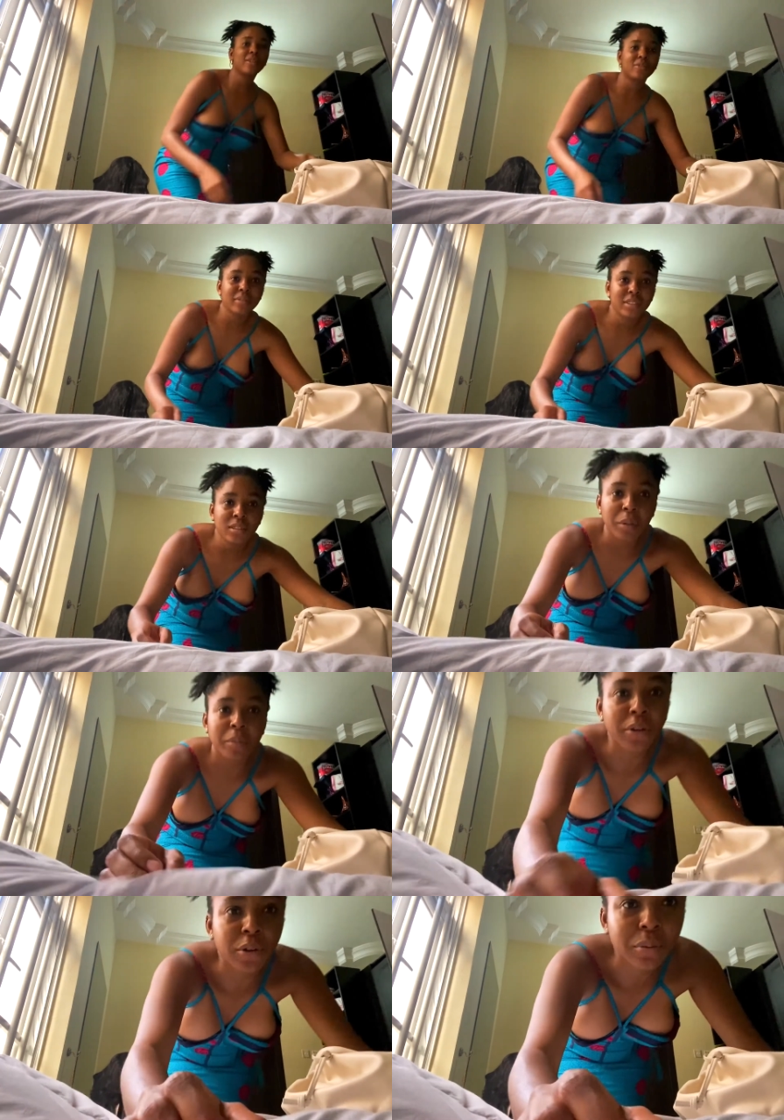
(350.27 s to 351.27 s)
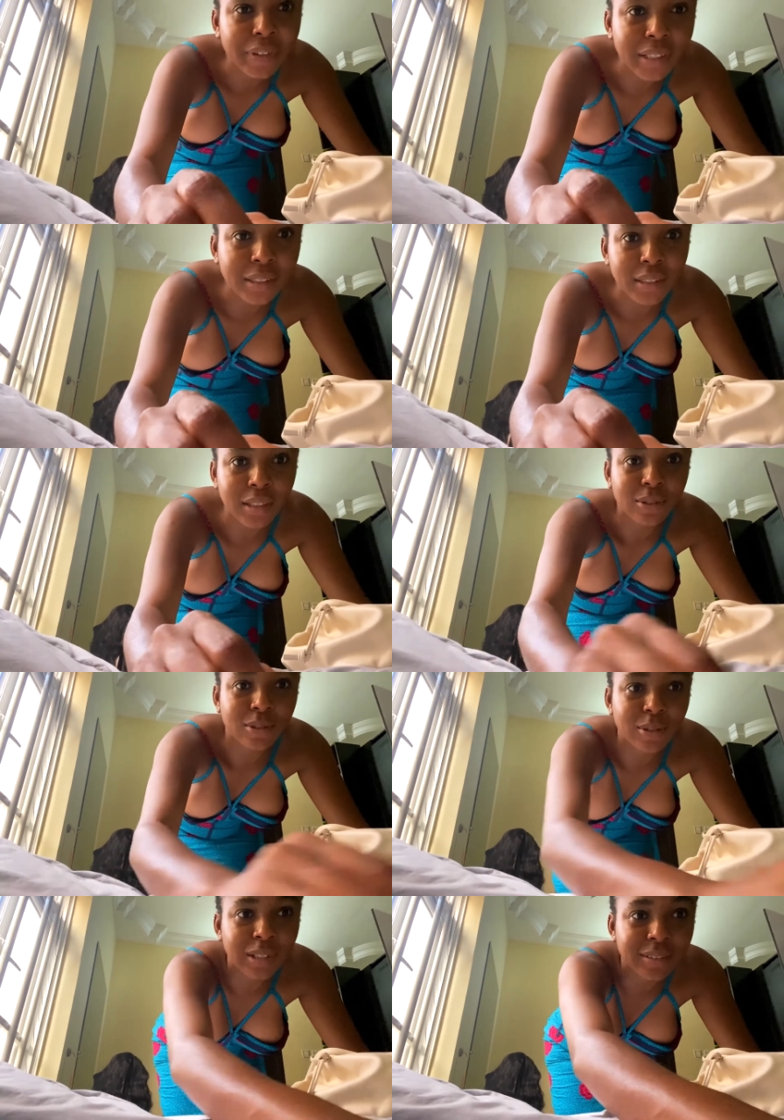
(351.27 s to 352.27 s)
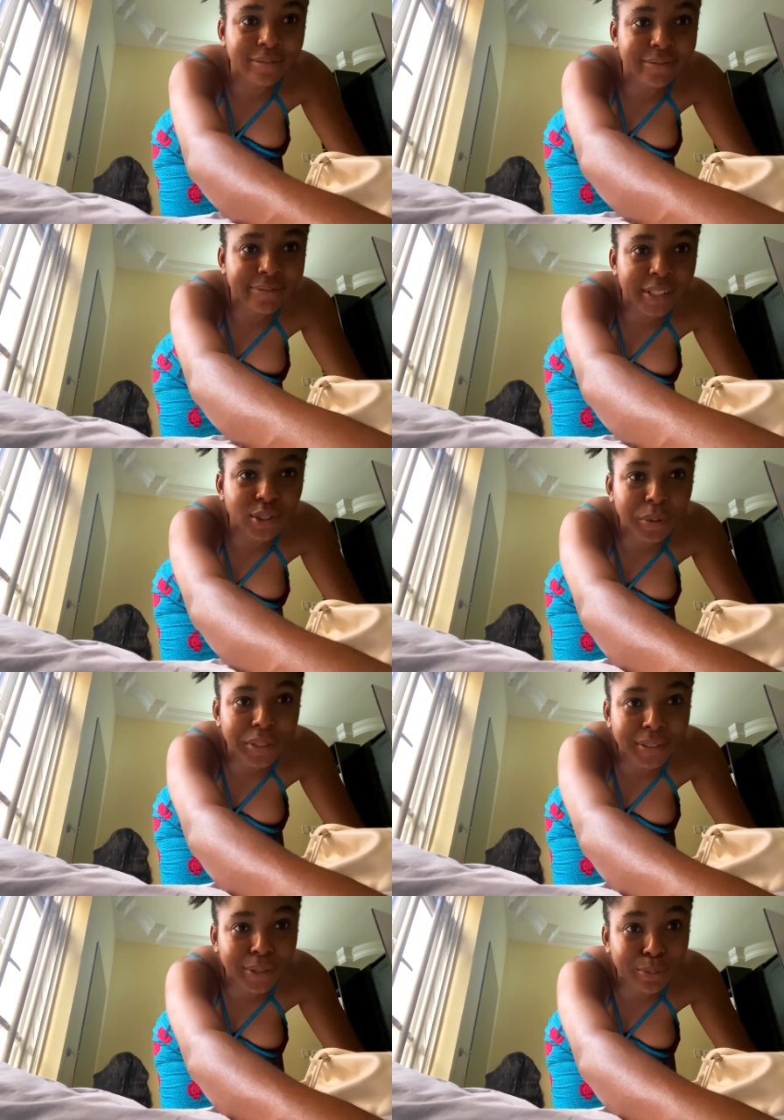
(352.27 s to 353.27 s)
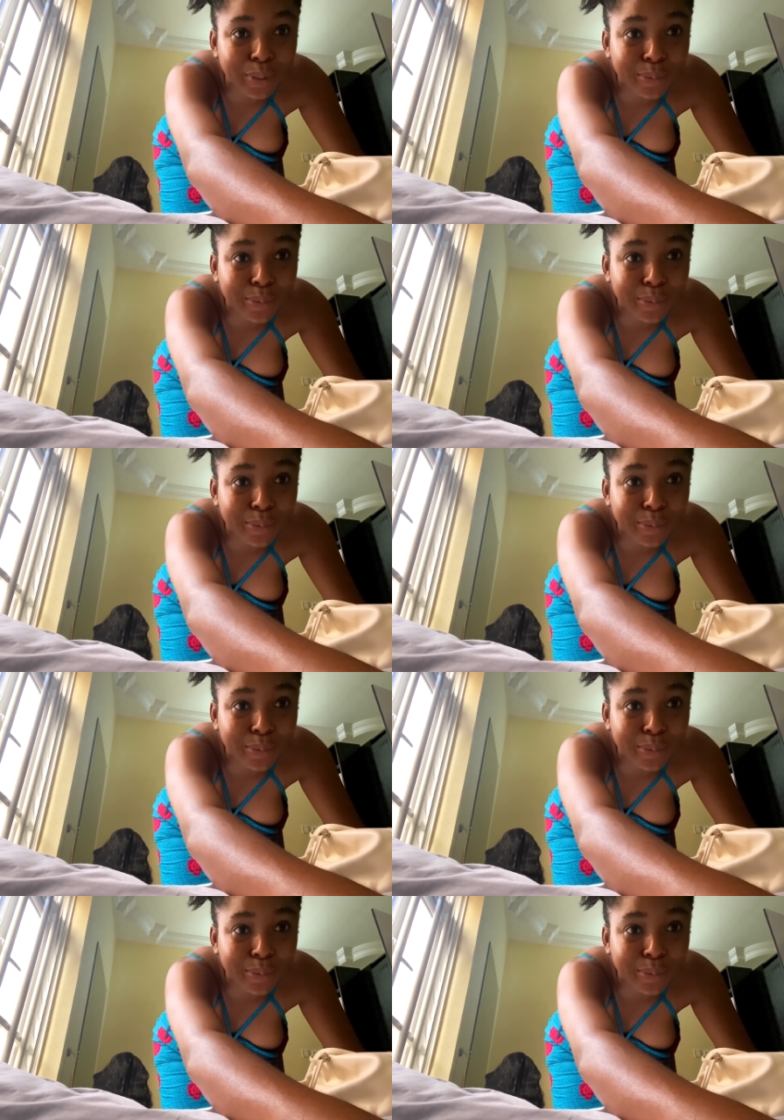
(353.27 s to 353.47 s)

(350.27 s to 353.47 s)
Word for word: I'll finish my makeup first, then I'll go and find somebody to help me.